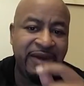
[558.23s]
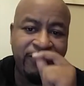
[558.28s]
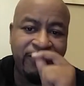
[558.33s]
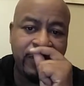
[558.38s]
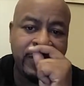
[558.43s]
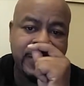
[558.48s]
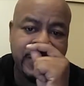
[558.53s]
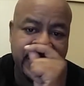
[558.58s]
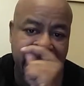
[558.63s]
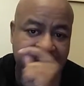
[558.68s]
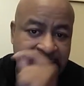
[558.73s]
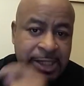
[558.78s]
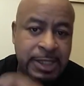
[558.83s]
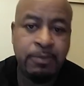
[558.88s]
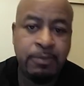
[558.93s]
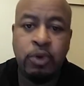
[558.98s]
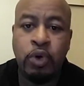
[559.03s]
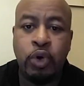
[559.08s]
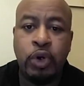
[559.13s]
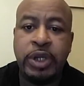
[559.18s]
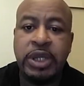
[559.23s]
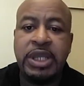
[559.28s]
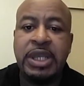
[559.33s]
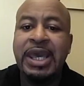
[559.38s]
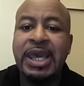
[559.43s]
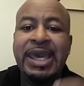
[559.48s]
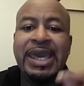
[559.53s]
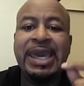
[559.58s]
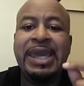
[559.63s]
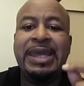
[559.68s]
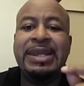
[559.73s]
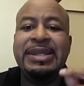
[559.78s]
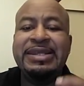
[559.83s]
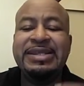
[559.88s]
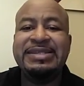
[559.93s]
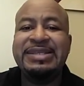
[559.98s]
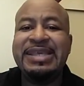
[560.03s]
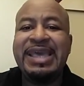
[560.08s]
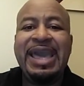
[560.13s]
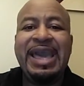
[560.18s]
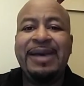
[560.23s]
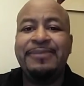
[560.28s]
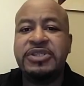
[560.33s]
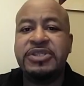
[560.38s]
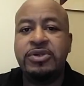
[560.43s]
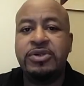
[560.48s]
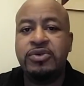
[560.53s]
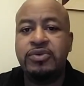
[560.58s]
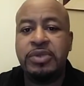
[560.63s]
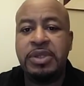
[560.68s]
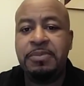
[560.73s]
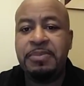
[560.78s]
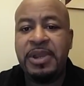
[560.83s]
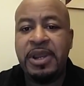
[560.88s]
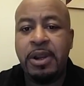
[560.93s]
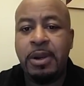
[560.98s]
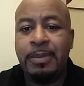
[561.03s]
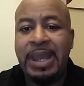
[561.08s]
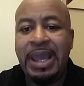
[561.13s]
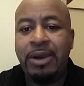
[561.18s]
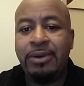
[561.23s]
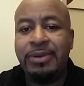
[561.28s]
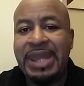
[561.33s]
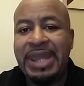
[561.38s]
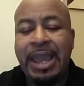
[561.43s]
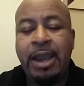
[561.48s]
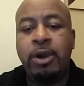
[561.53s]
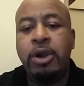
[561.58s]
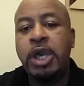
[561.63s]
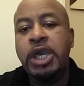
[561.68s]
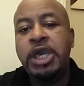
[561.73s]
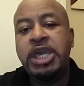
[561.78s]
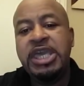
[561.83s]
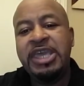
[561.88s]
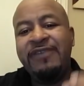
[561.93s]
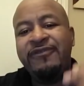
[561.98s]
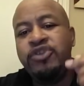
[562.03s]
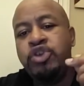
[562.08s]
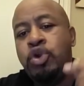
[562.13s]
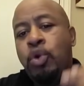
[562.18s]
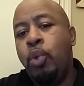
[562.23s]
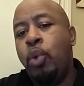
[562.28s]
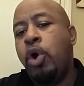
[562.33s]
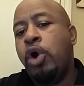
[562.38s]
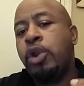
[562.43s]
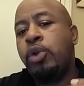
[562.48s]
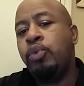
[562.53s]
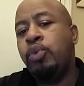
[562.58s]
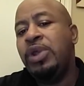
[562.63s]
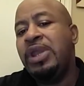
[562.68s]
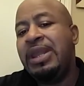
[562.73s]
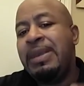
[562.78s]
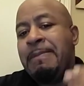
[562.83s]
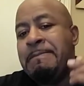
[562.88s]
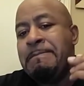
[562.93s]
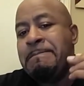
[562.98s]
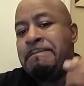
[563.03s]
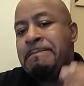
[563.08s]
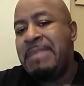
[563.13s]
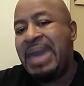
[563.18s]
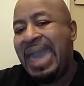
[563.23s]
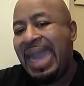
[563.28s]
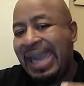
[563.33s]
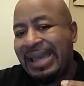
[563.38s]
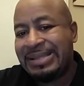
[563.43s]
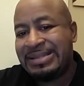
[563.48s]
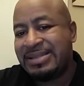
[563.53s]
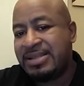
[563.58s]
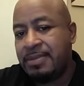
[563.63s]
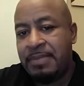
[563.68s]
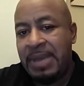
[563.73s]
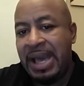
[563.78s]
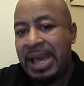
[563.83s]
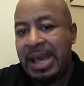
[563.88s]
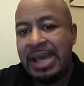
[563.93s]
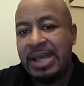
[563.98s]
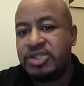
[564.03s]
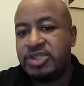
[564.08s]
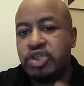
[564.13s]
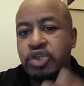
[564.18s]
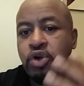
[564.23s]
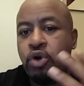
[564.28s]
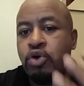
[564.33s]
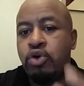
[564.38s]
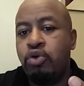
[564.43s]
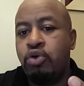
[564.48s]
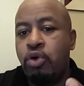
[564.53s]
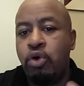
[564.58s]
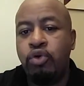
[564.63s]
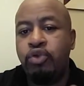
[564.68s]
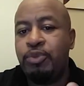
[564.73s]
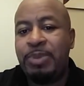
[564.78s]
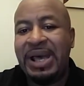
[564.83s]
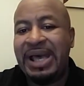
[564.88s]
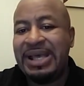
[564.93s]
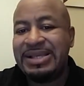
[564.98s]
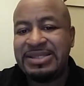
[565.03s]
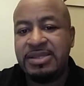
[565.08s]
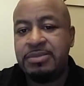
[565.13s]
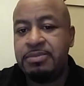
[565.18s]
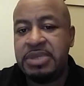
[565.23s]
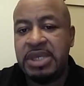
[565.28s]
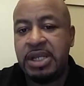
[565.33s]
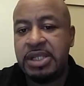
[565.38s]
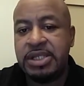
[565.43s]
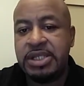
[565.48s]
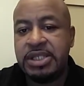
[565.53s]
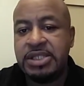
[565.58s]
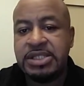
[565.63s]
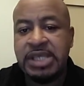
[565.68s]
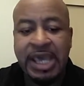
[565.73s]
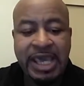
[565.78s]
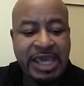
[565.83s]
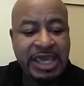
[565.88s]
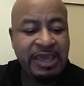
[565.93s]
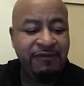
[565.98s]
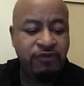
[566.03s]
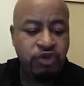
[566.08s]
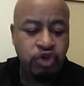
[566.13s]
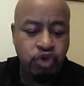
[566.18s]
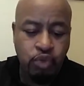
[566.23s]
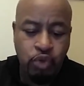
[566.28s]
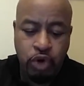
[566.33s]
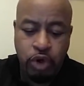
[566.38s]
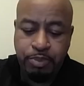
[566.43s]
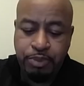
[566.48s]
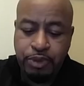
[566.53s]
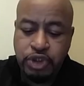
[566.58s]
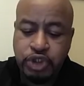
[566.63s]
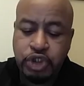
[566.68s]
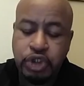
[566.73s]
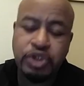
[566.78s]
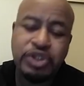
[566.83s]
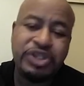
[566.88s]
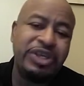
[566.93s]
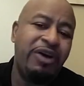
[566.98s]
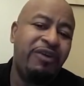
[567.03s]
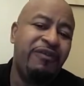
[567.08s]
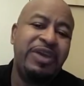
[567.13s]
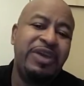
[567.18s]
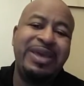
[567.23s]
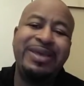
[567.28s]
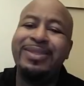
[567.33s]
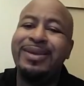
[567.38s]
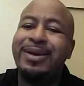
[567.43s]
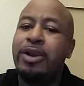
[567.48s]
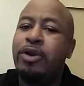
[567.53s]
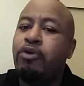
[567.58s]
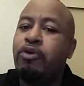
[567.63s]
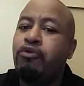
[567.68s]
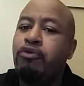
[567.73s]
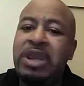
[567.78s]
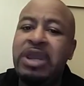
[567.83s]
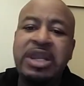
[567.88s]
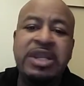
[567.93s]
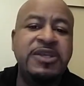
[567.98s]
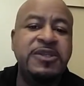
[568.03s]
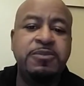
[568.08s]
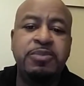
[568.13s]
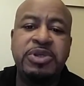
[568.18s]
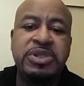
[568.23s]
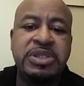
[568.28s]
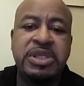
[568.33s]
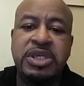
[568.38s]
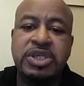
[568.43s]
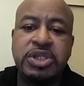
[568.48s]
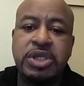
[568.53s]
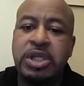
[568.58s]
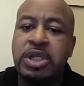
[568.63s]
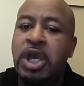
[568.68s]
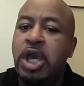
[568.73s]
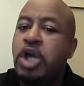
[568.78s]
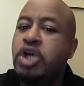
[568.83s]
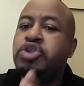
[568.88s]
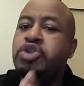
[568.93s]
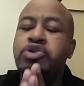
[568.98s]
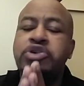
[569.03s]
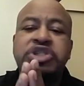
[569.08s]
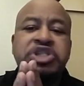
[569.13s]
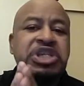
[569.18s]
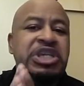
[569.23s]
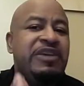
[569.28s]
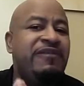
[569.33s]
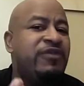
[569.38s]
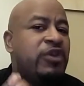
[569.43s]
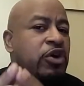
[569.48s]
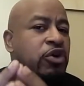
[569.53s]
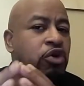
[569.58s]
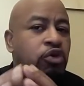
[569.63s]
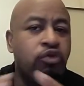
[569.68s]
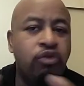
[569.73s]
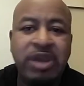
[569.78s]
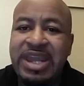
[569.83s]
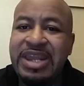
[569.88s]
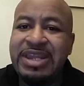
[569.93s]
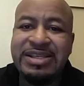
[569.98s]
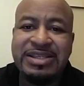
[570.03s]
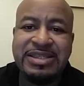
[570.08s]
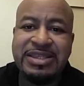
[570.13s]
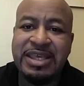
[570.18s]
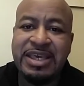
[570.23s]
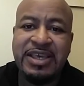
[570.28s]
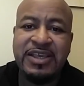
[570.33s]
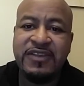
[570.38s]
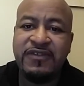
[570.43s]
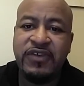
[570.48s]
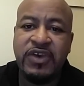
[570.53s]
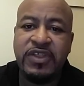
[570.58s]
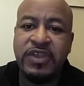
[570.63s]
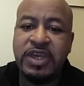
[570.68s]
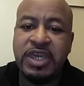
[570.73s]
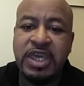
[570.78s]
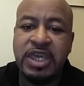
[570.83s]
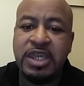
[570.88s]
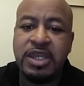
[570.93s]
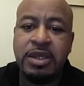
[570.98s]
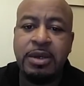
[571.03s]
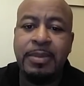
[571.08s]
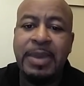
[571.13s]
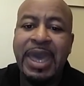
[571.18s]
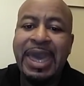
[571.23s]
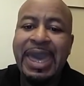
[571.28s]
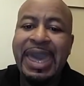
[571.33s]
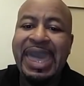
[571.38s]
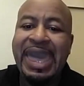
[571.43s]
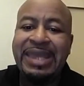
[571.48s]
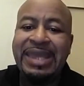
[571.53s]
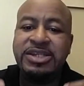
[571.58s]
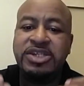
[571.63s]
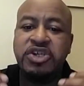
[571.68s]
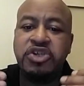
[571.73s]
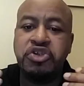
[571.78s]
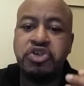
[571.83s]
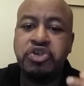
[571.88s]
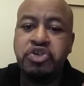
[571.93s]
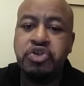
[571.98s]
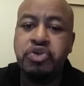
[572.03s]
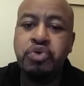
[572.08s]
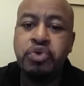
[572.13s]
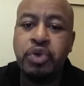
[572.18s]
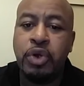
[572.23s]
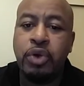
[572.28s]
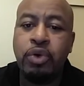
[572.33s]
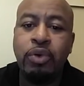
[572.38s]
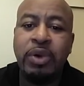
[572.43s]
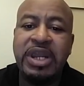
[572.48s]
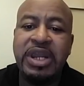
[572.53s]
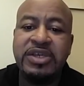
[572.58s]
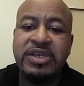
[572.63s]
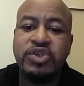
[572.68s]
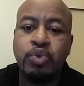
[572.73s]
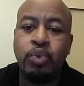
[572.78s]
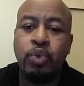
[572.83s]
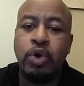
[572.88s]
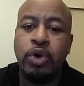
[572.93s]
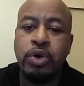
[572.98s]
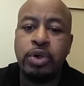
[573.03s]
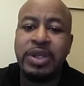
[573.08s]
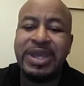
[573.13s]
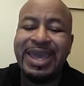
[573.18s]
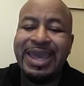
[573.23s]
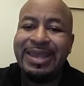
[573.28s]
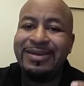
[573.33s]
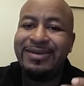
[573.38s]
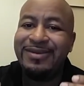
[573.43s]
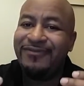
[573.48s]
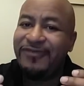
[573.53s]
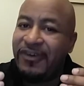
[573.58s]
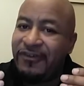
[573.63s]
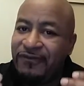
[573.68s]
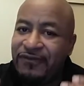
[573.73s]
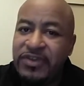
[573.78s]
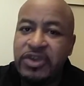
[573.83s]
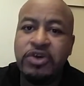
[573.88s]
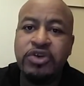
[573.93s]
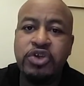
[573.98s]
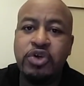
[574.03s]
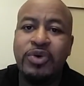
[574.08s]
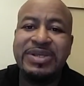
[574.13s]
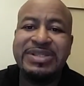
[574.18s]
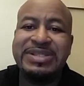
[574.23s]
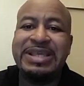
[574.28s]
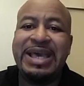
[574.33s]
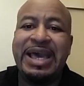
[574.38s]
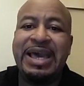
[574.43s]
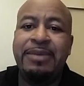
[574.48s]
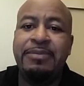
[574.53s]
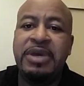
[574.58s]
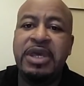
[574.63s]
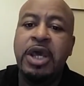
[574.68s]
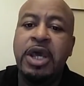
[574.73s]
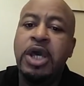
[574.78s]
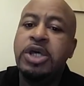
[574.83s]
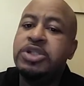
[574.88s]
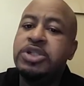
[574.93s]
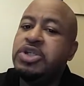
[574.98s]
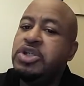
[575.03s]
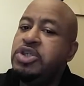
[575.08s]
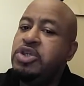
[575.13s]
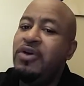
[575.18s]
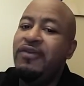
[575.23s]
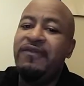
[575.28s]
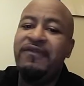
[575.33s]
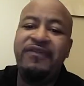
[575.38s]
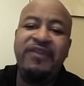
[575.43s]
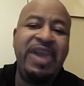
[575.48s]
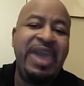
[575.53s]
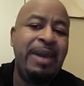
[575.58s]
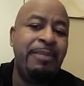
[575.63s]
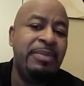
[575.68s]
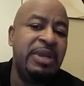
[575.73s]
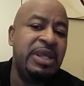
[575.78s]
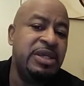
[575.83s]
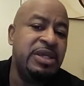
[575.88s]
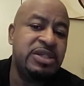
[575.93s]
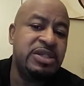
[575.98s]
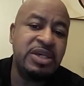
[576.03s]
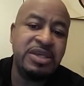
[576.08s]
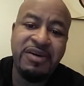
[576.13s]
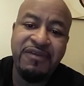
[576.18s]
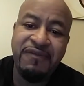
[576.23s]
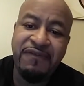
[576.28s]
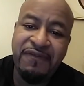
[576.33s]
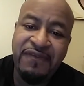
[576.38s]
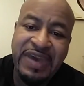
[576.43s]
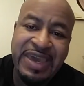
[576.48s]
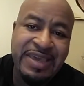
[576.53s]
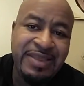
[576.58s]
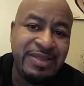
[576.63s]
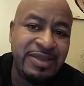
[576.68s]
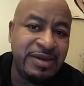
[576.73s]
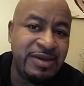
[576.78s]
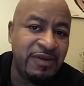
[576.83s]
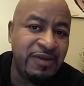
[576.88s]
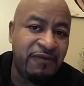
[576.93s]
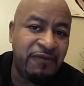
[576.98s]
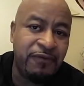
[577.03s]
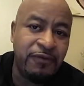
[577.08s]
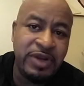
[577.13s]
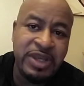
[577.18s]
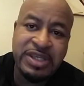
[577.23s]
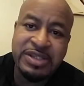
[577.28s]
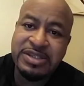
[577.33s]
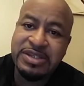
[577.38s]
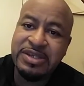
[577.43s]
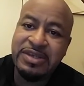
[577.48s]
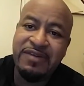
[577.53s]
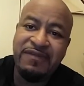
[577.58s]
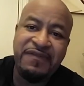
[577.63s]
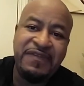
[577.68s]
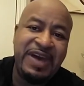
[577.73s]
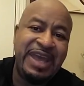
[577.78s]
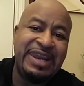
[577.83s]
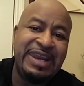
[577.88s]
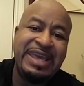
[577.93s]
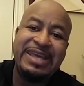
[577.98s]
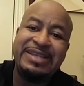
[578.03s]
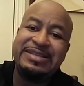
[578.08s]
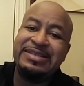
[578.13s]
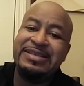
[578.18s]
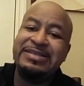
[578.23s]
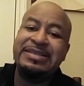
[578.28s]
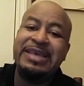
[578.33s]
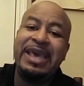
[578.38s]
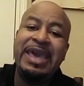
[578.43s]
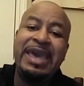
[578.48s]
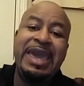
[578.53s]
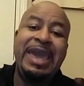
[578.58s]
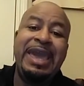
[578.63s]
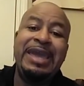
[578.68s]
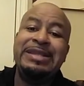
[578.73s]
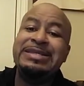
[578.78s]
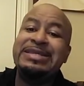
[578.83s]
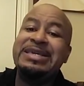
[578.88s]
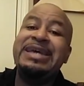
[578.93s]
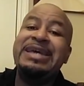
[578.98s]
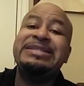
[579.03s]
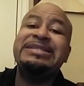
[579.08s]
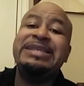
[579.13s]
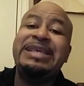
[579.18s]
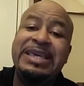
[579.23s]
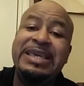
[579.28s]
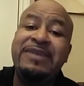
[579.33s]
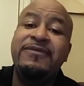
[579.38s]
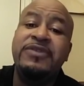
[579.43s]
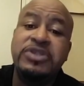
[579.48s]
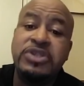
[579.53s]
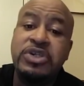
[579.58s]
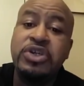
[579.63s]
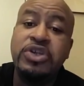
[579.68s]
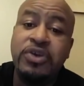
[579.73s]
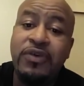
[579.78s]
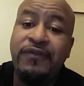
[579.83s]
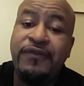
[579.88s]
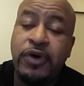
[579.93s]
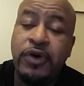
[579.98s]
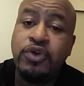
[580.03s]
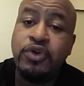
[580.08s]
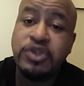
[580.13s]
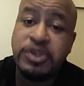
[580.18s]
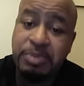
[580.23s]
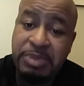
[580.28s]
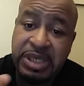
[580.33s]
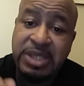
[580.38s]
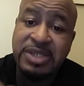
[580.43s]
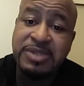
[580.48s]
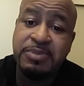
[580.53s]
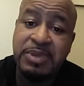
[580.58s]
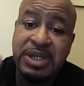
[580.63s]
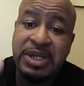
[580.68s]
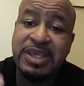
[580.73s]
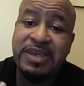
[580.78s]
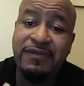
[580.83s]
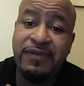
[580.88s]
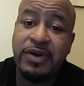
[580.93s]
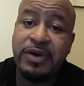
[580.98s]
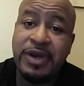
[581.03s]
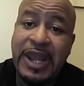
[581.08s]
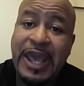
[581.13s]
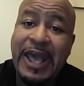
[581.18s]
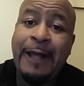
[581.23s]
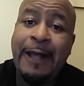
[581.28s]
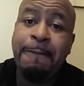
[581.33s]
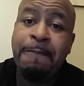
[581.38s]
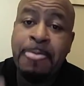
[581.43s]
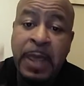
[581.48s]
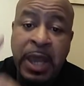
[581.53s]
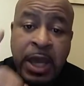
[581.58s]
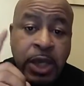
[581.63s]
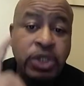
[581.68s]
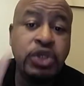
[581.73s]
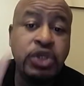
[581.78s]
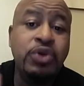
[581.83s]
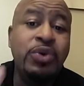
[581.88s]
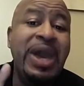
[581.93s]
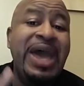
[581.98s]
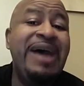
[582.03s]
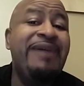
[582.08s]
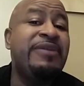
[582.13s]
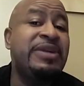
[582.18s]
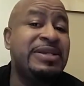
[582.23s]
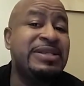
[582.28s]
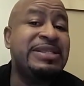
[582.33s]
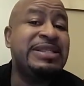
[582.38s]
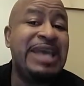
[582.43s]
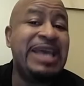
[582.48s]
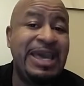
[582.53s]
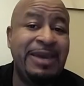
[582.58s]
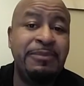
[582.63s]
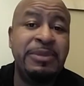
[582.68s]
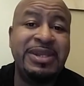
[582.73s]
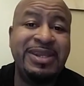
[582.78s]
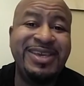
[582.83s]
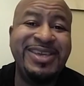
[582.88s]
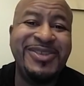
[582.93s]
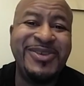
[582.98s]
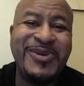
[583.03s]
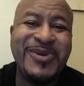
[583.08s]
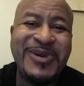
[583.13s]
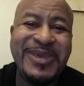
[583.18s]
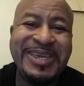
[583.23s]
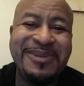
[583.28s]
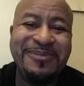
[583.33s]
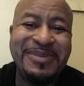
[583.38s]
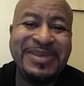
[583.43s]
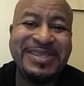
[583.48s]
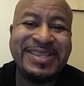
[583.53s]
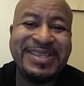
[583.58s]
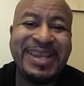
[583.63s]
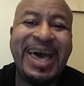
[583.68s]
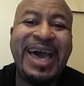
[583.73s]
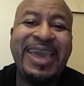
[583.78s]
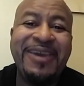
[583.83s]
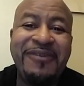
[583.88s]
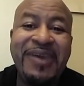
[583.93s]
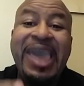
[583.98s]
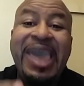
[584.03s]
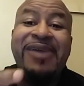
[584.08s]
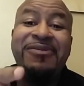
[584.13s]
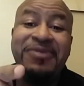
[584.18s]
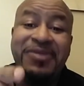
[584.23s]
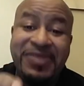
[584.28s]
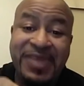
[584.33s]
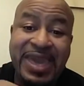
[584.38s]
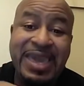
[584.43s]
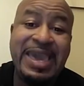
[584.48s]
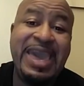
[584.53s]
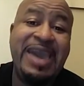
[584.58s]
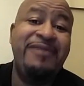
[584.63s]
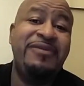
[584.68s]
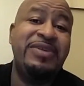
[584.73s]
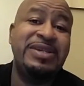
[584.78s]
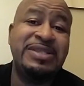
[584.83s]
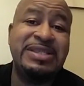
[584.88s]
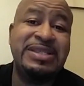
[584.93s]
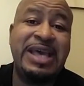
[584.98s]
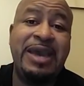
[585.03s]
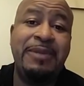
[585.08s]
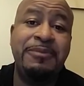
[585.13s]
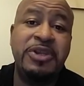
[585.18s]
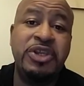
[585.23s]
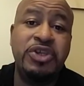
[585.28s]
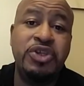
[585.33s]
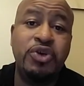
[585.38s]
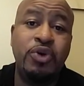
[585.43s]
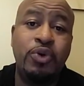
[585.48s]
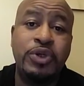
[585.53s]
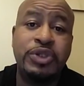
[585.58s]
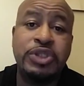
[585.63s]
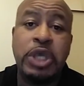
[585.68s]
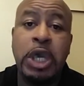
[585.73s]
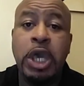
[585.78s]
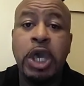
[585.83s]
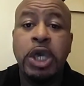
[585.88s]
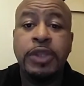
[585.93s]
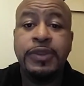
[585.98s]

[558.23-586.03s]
every Sunday morning, and it is absolutely paramount. Now, if you want to really maximize your growth possibilities, if you want to put yourself in the greatest position to achieve the greatest things for the kingdom, kingdom and to do the greatest work and fulfill your assignment to your family, to your faith, to your friends, to your finances, and yes, even to your foes. Because believe it or not, you have an assignment in your enemy's life and they have an assignment in yours.